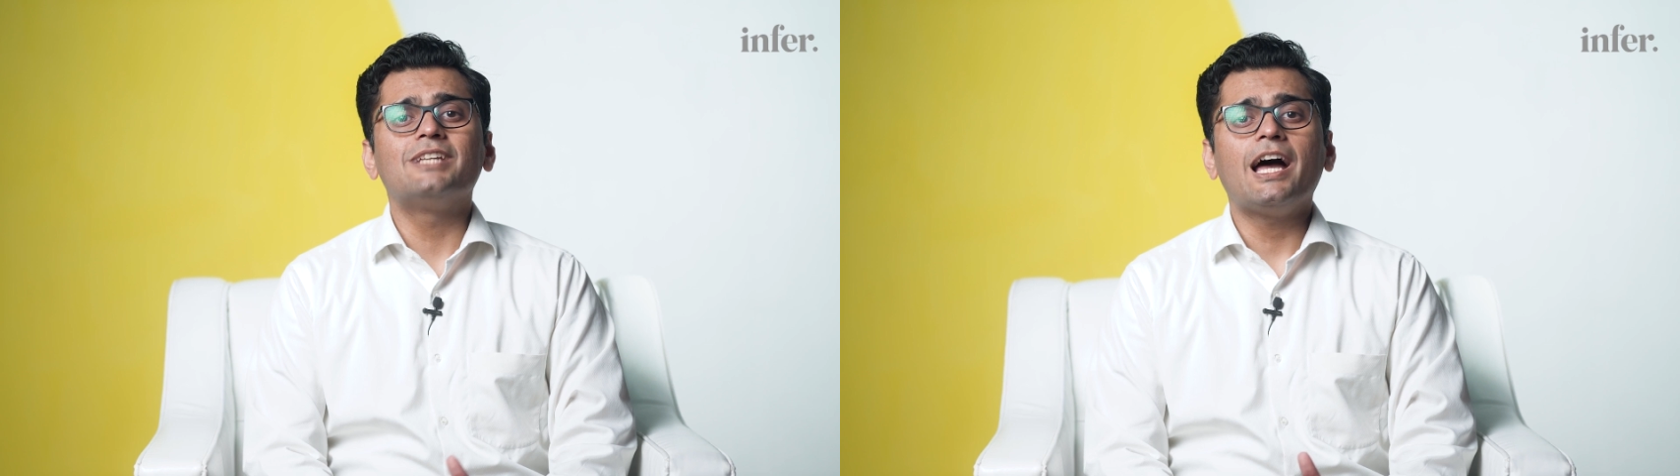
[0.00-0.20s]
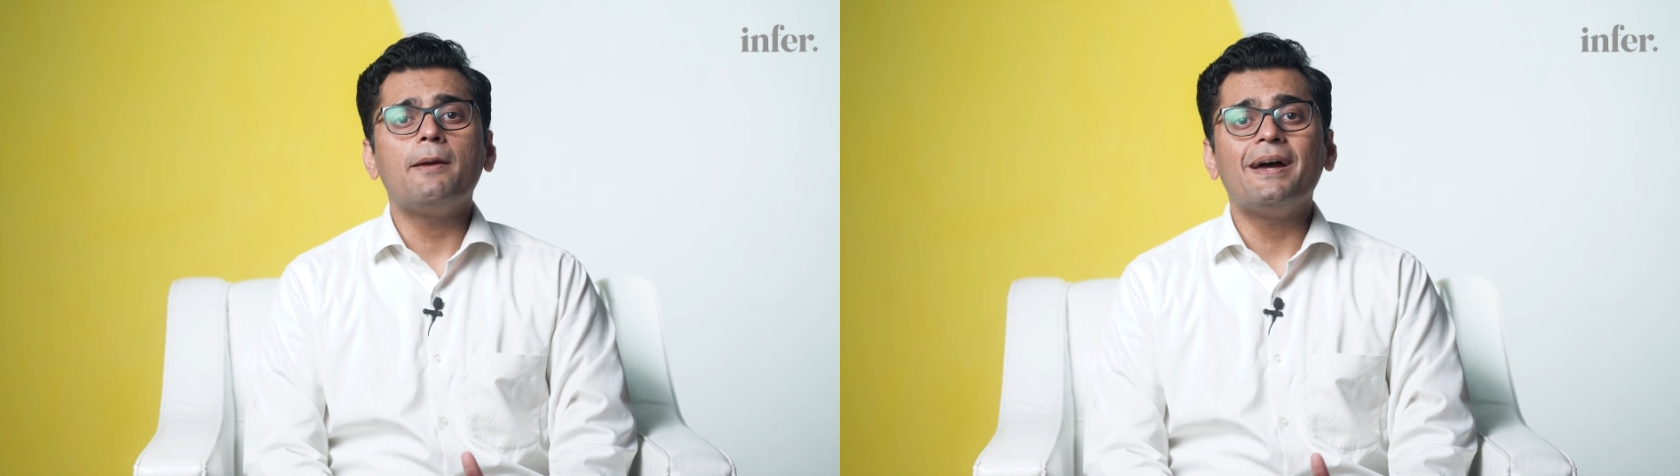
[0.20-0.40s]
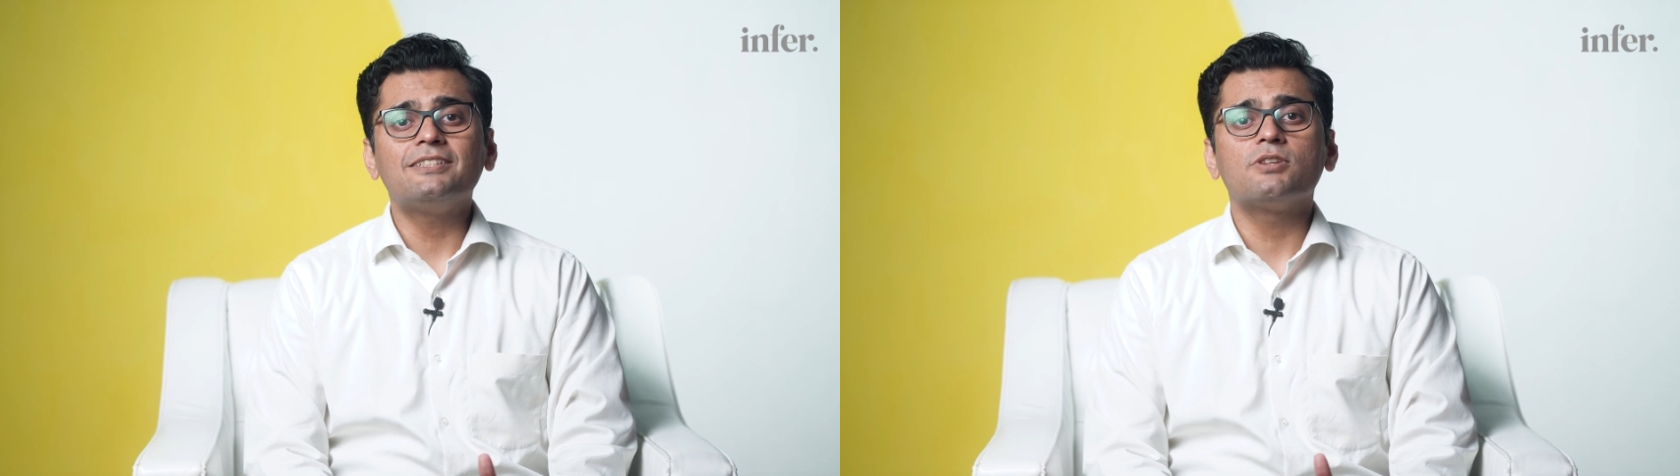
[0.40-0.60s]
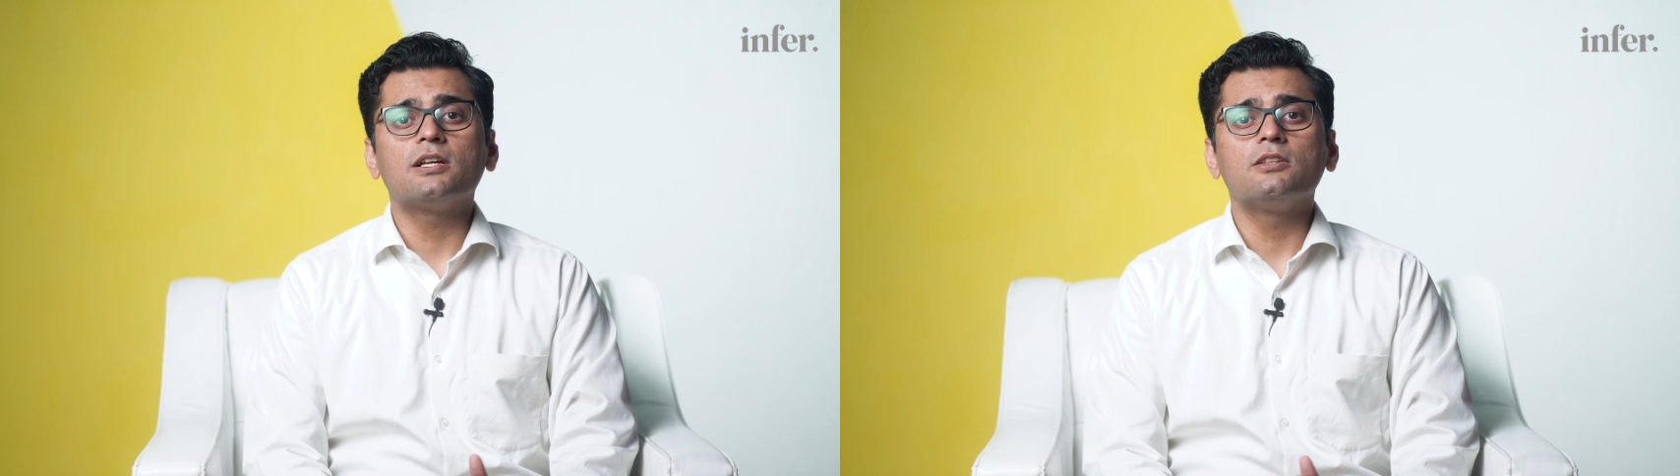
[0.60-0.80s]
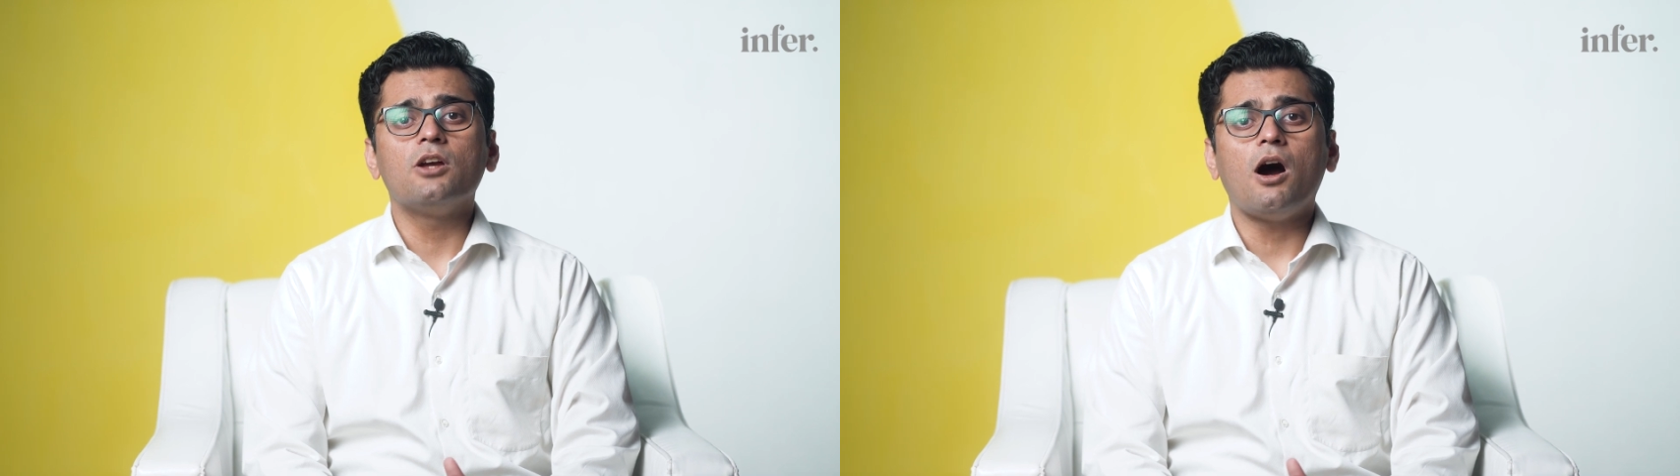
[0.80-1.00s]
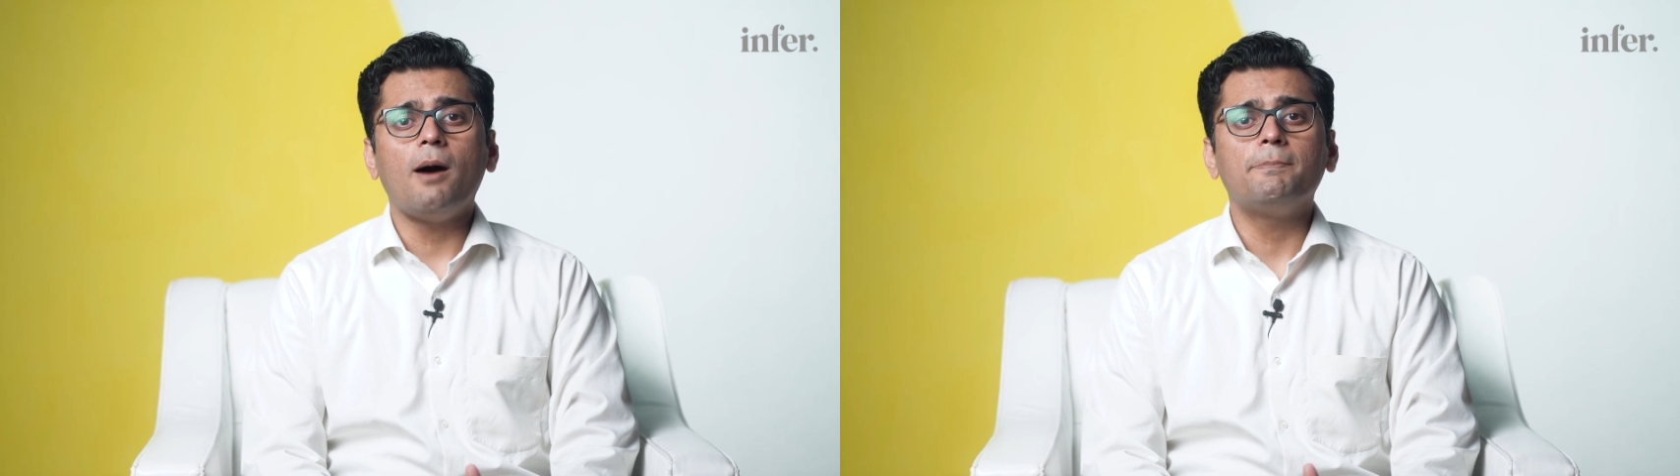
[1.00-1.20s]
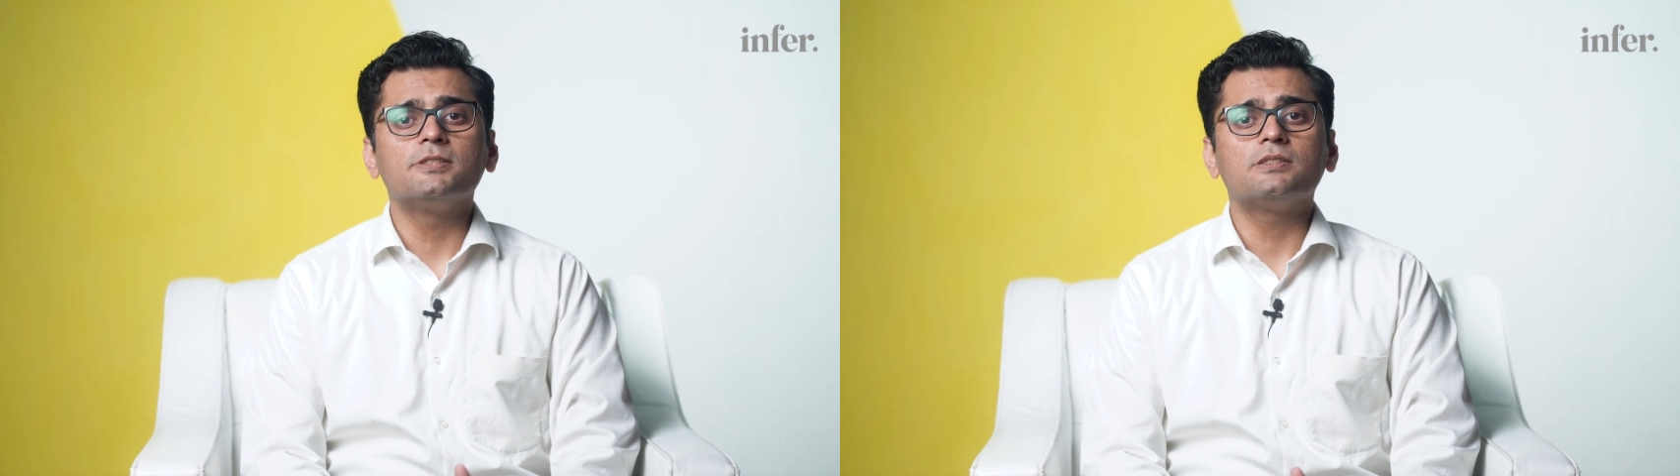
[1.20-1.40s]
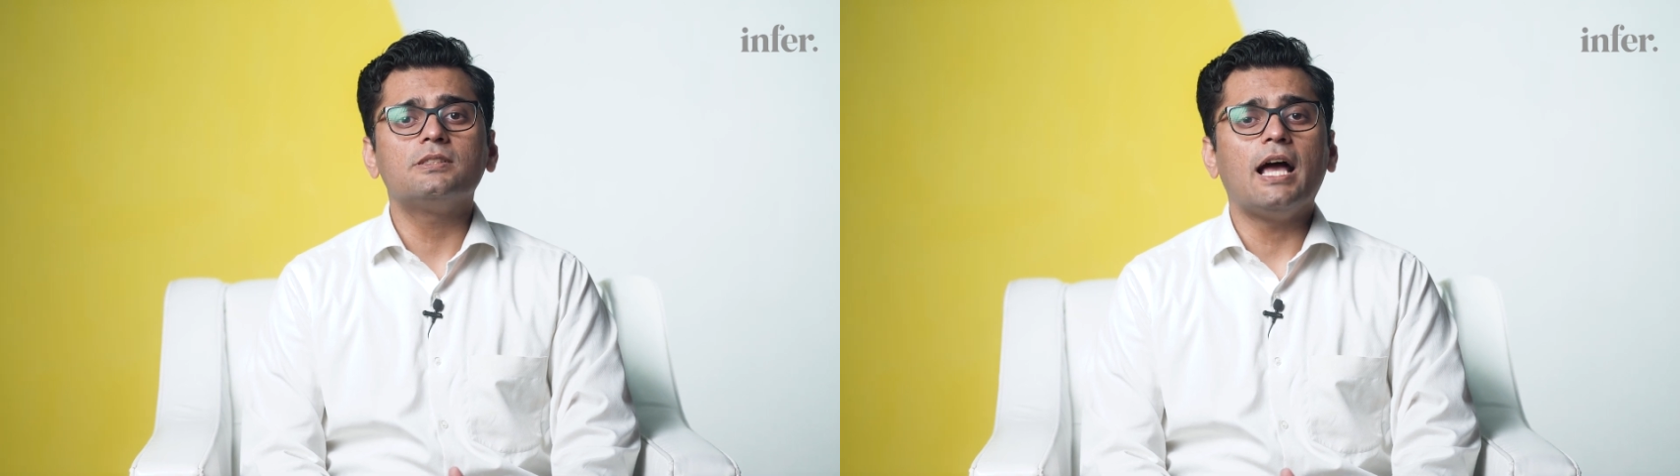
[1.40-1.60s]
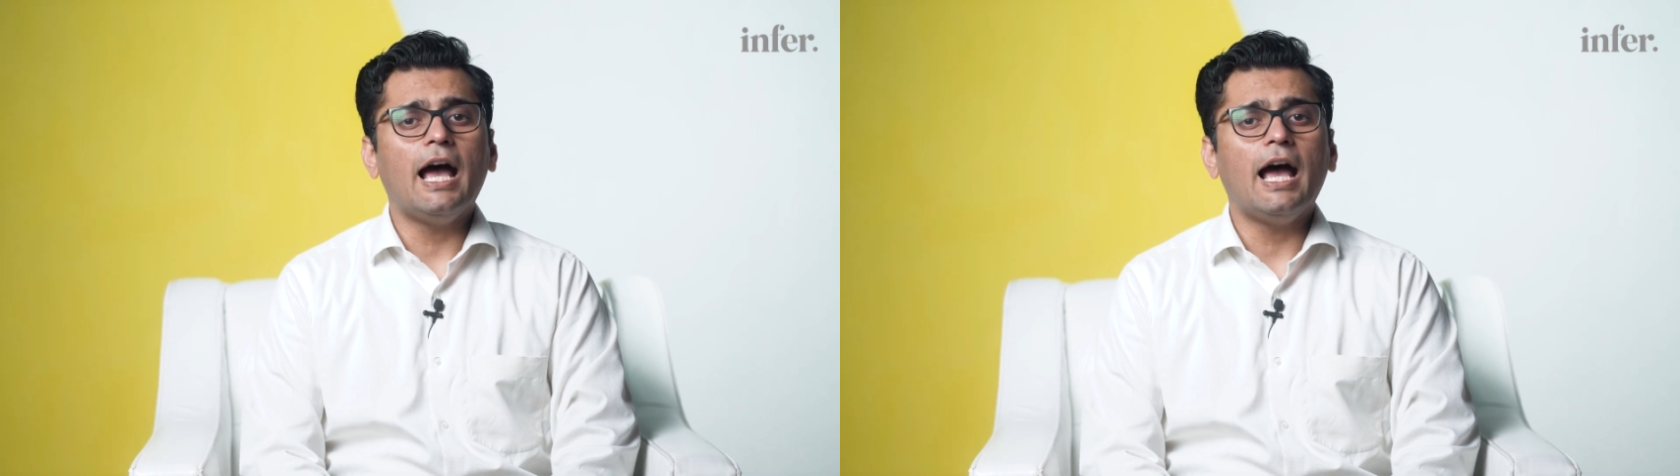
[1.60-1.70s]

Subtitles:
diametrically opposite